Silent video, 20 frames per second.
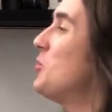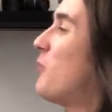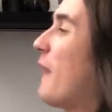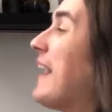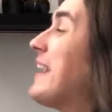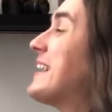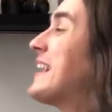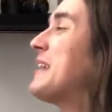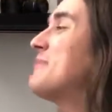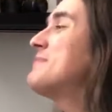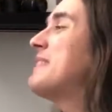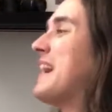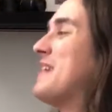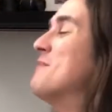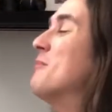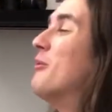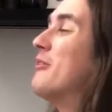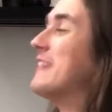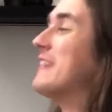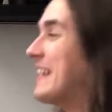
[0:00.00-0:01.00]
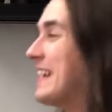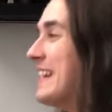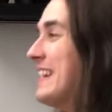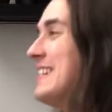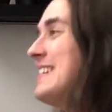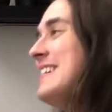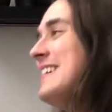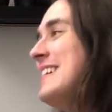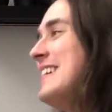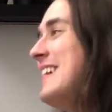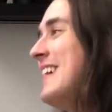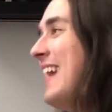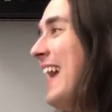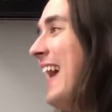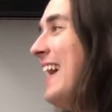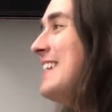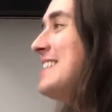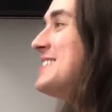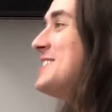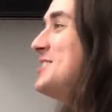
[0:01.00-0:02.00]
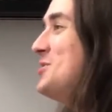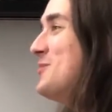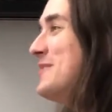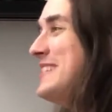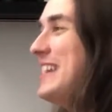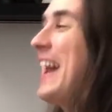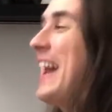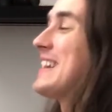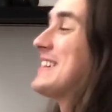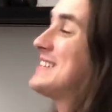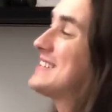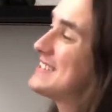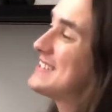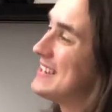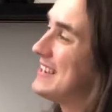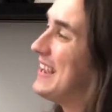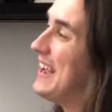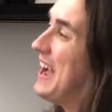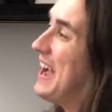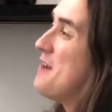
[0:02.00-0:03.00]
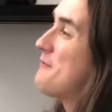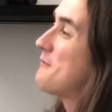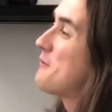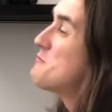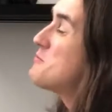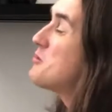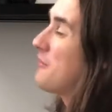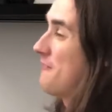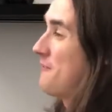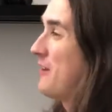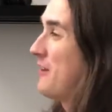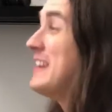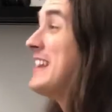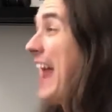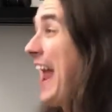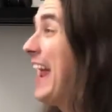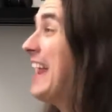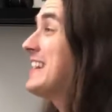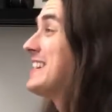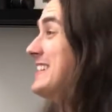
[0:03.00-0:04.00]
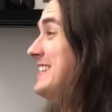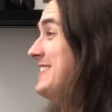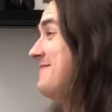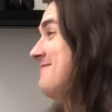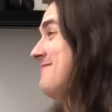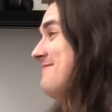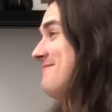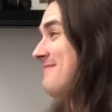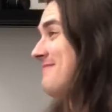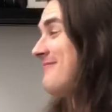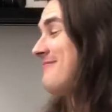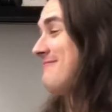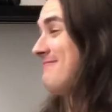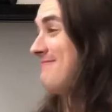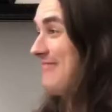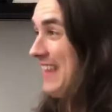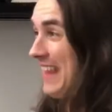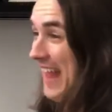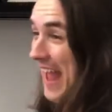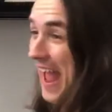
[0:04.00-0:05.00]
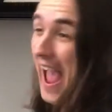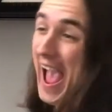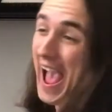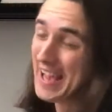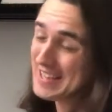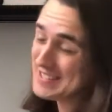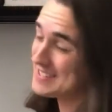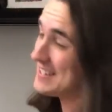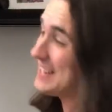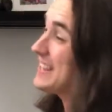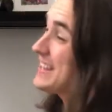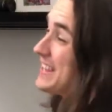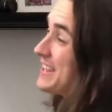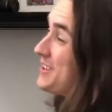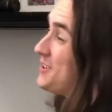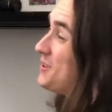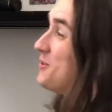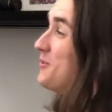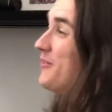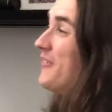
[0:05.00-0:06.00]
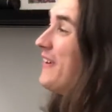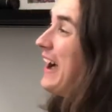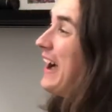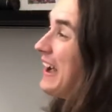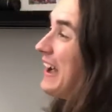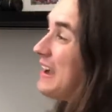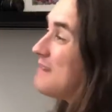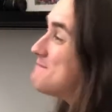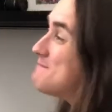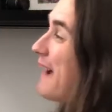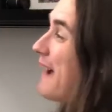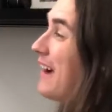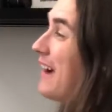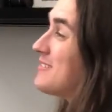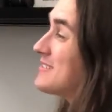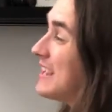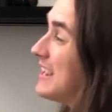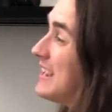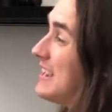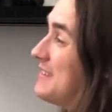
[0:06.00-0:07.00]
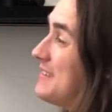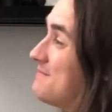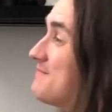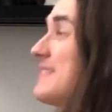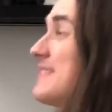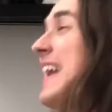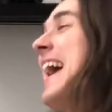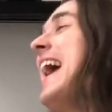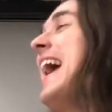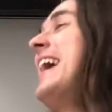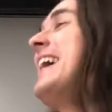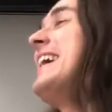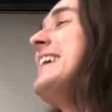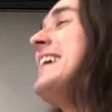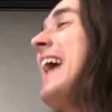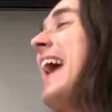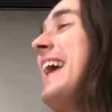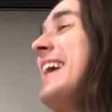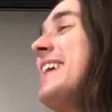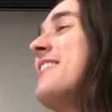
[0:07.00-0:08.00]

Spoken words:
wake up that morning to a text from your friend Anna asking you about, hey